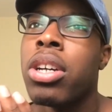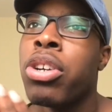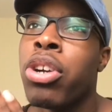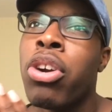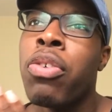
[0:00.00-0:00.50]

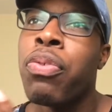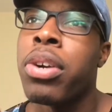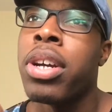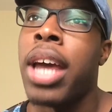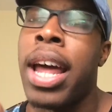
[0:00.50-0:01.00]

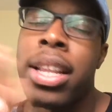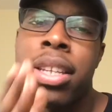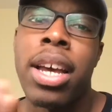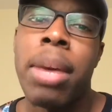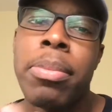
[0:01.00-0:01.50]
girlfriend at the
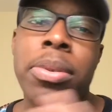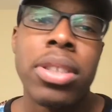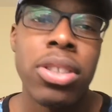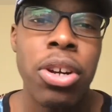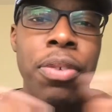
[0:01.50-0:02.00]
time. It
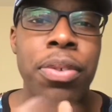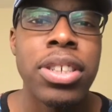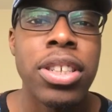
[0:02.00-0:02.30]
was his girlfriend,